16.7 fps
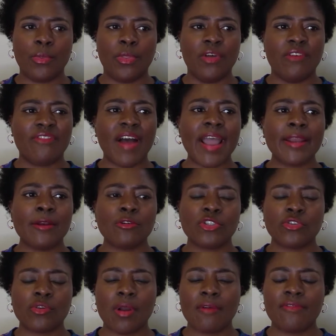the final
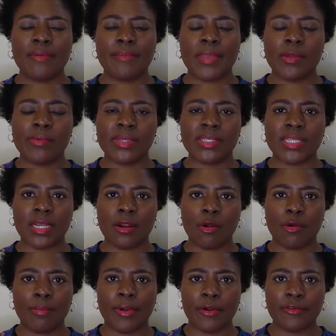straw for me was at
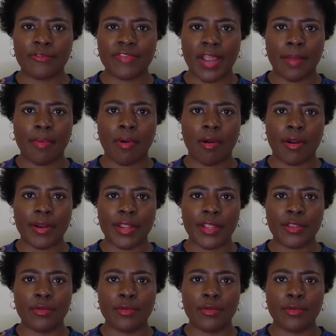her birthday party